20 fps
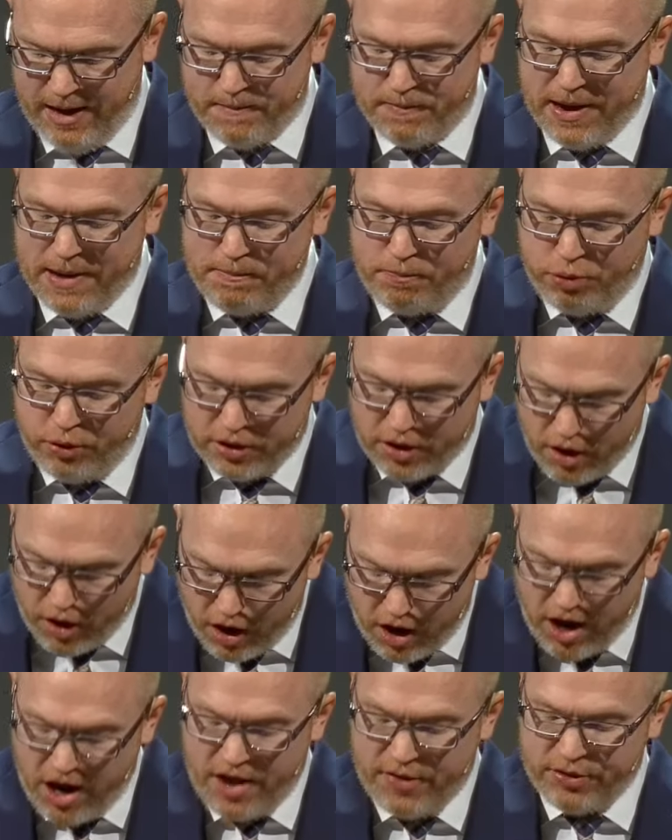But put
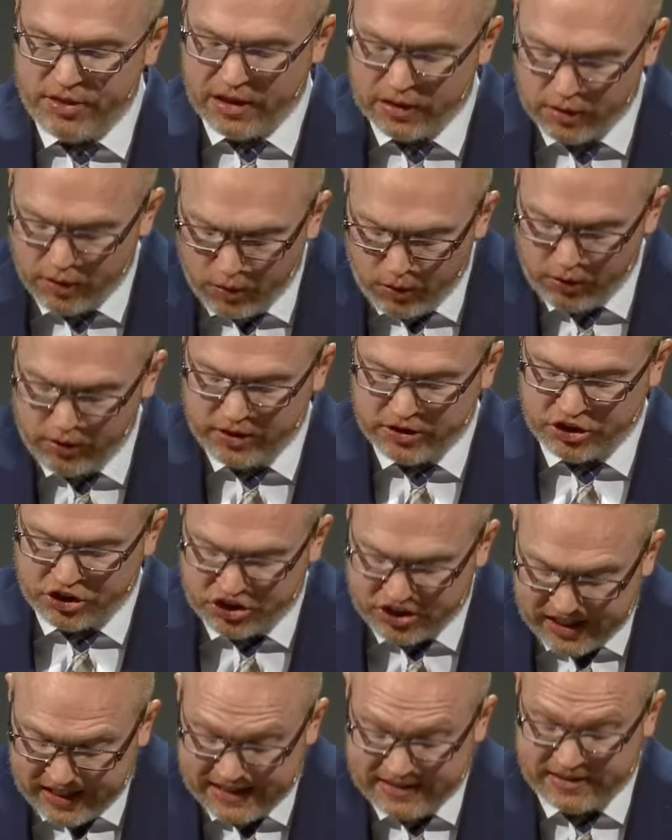on the Lord
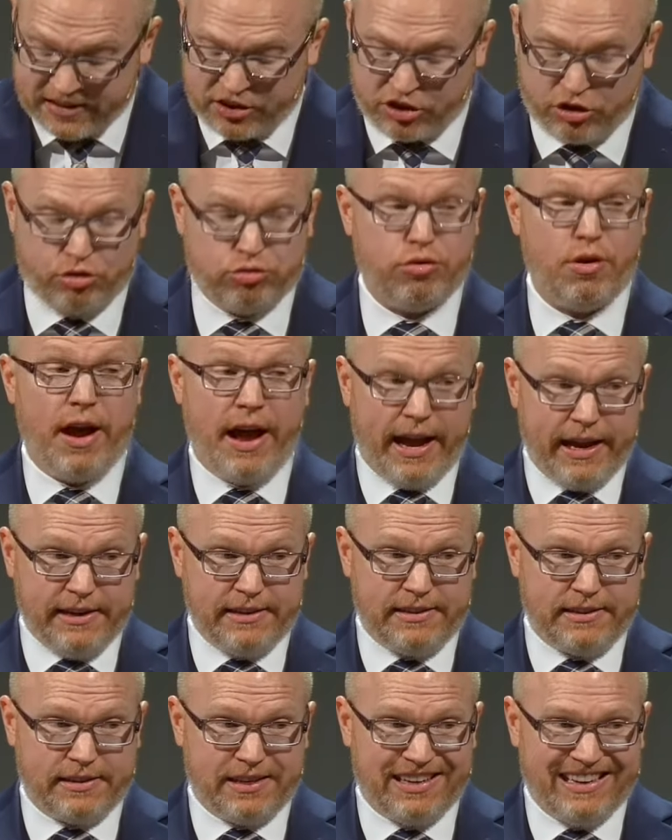Jesus
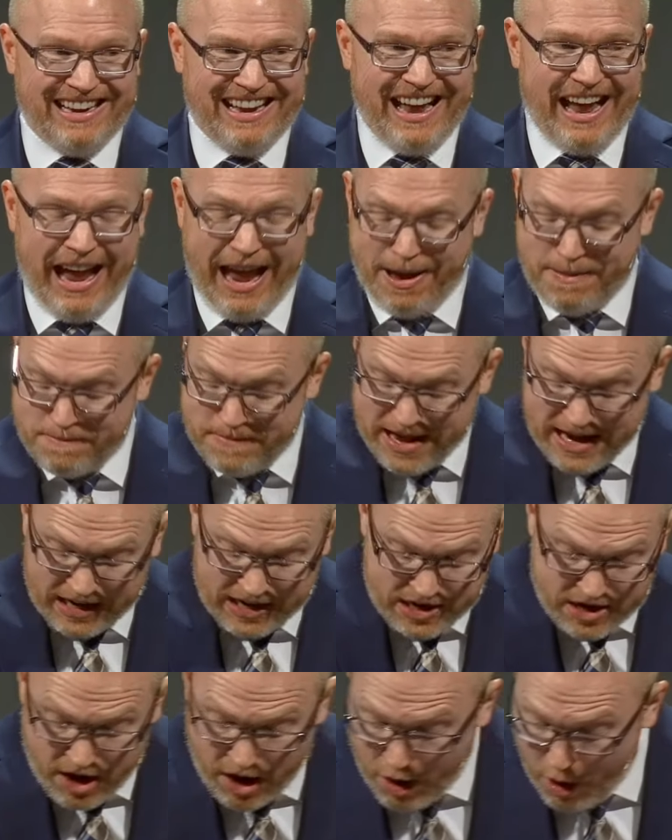Christ and make
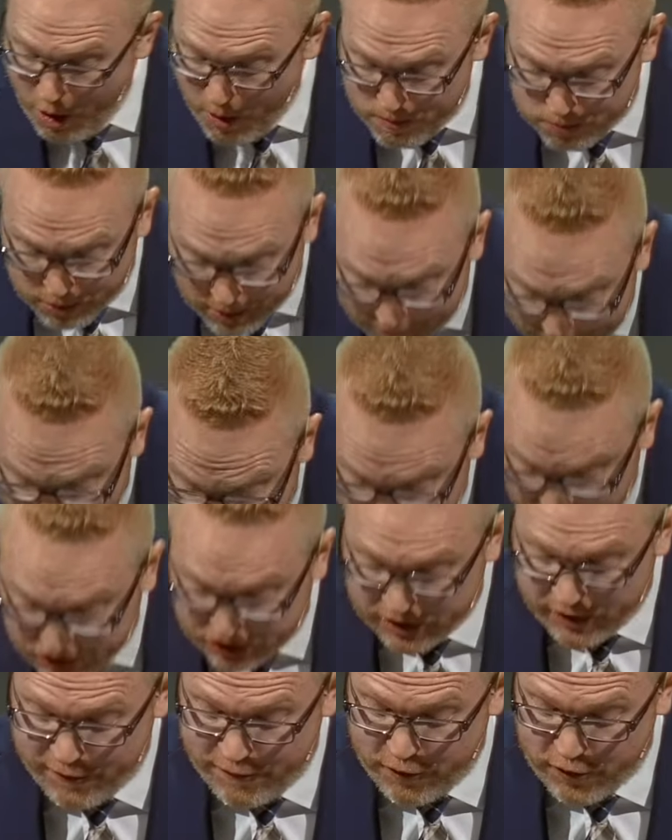no
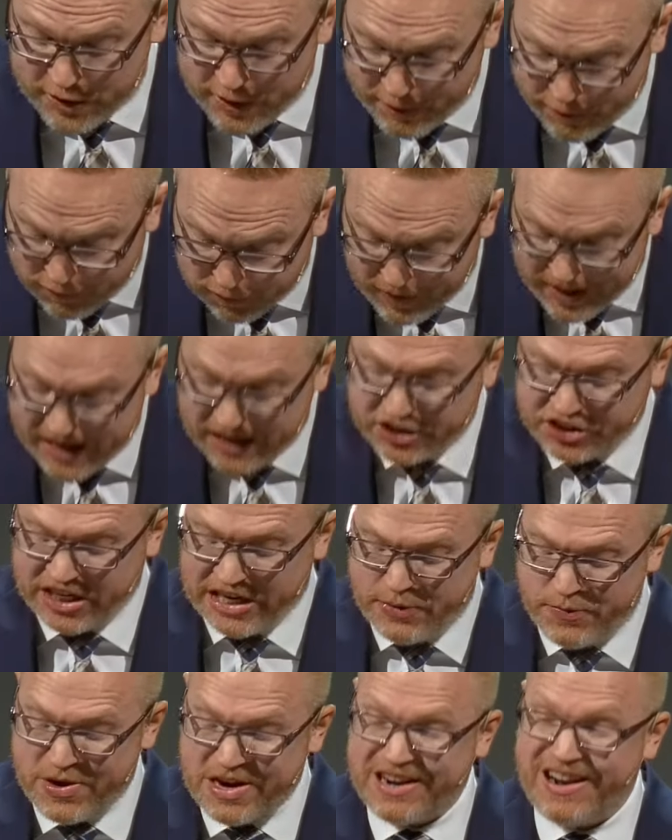provision for the flesh
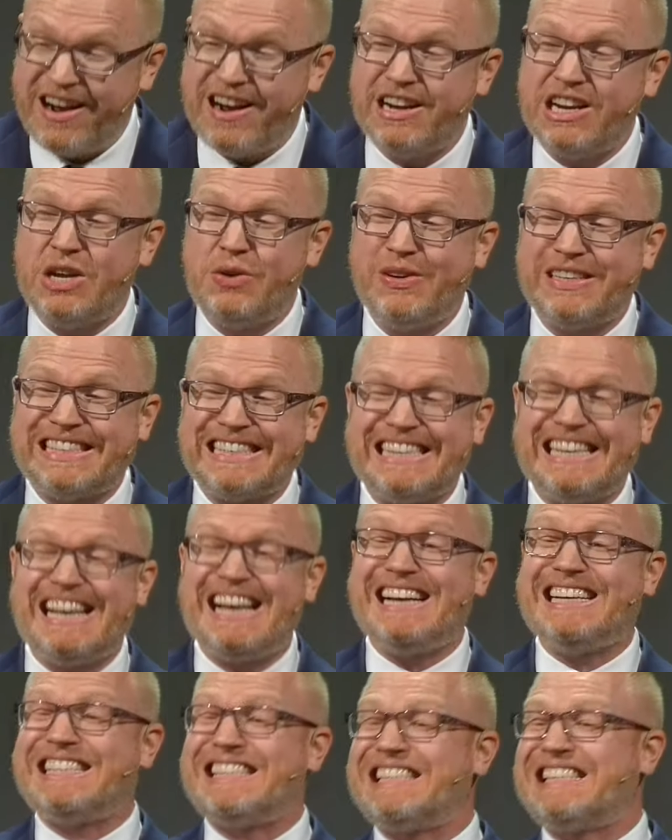in regard to its
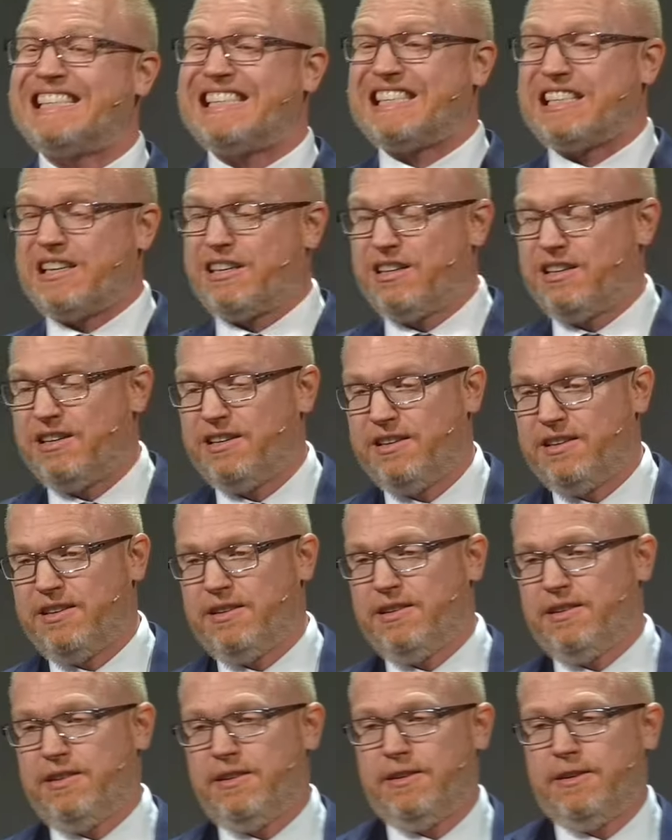lusts.
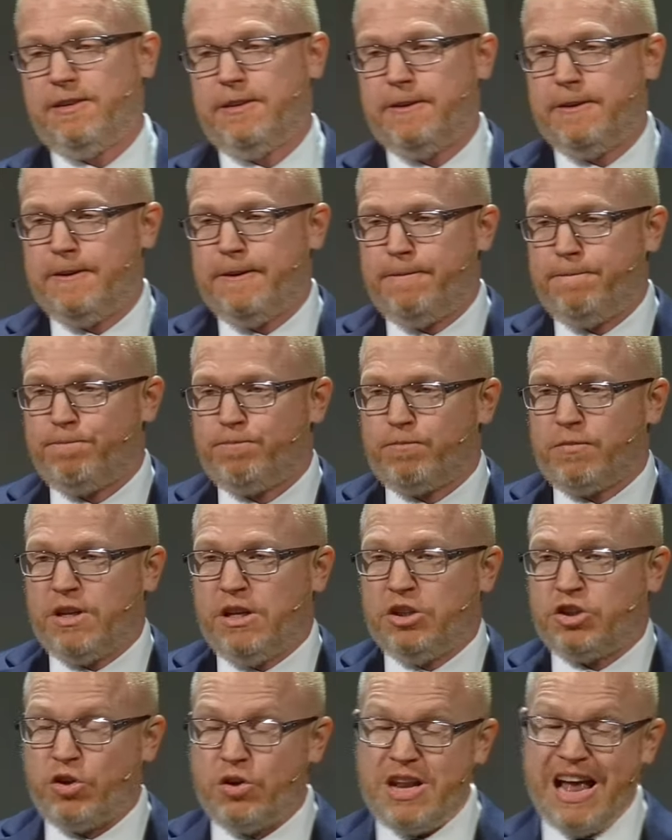
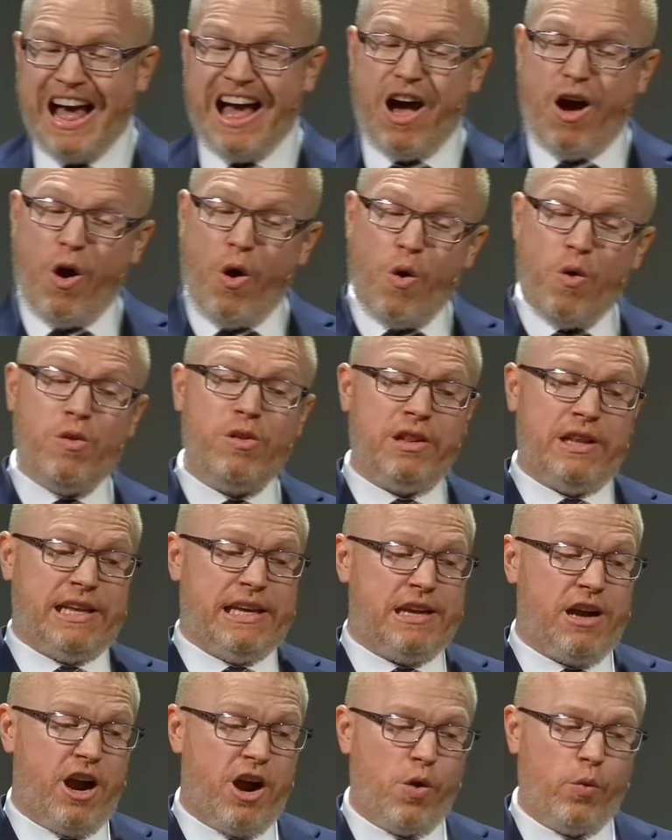So, not
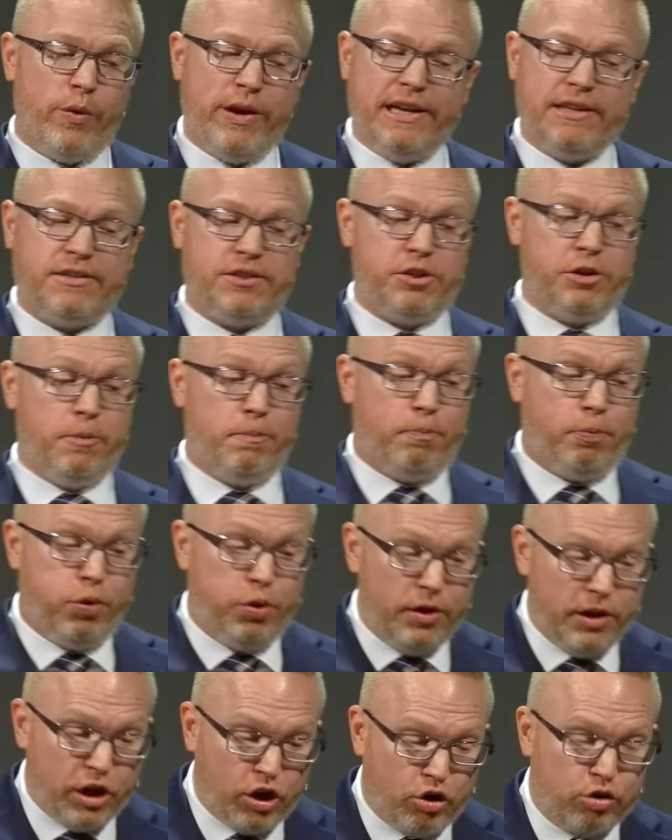only are we to
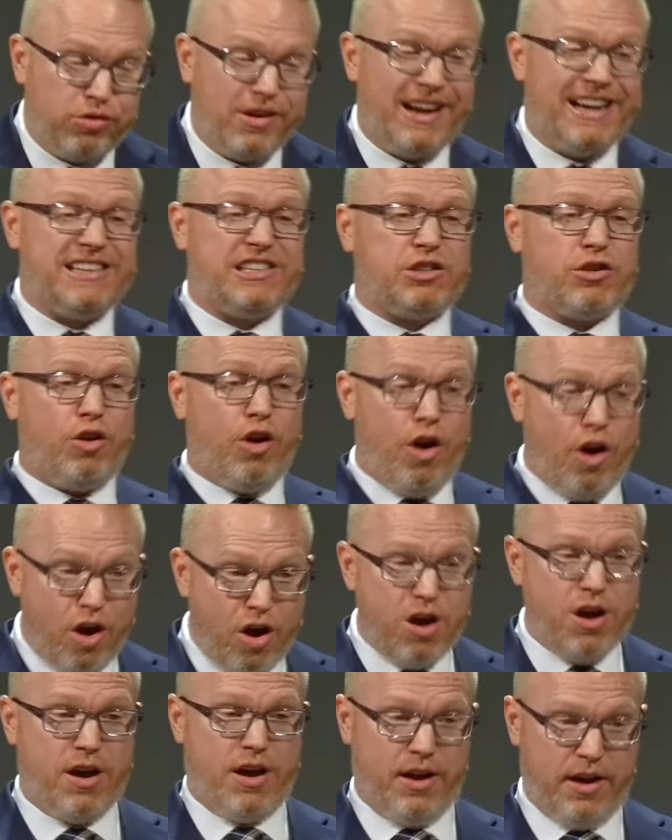put Christ
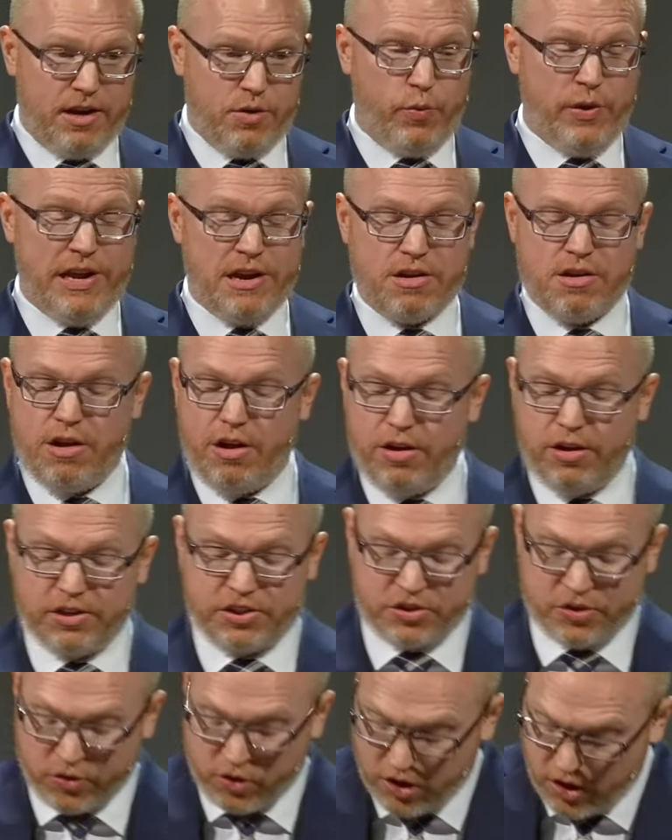on, we are
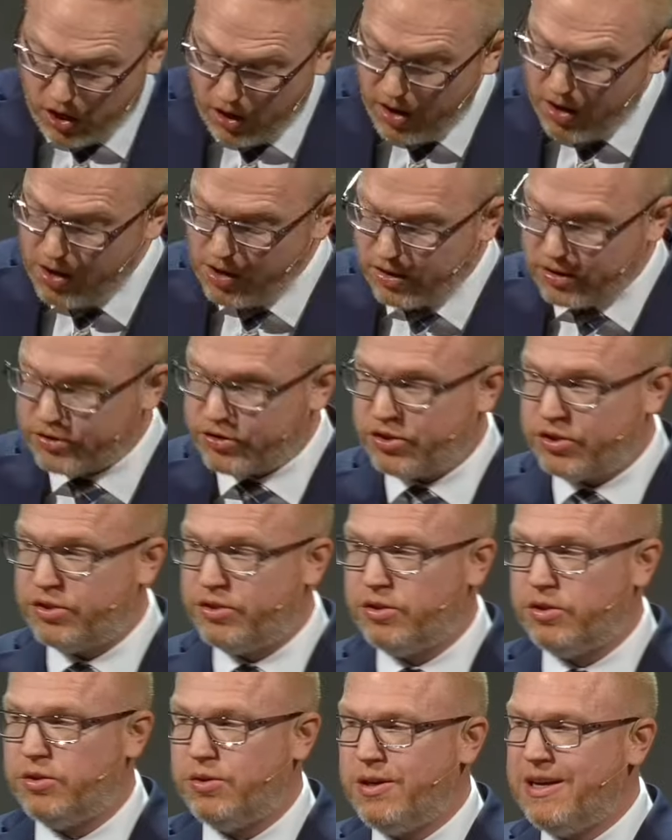also called
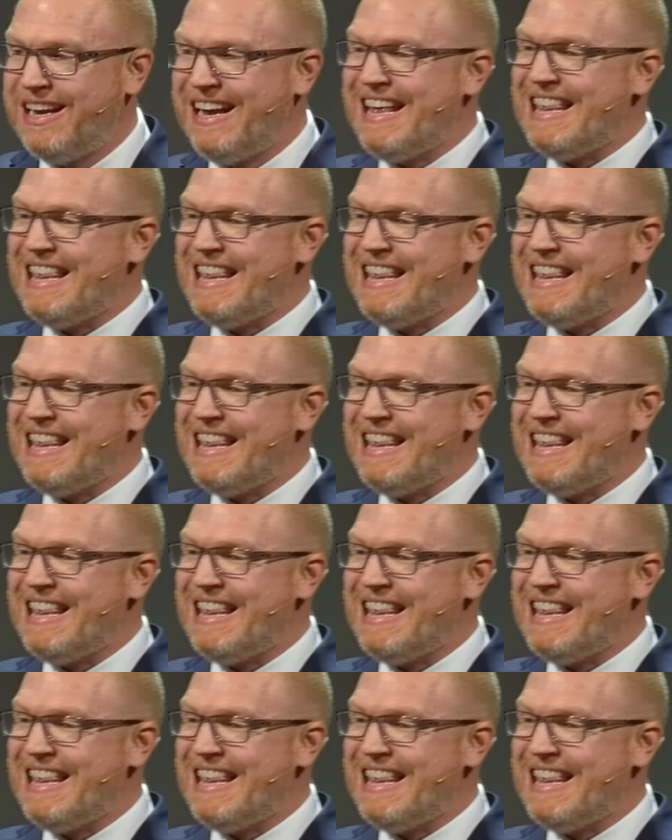to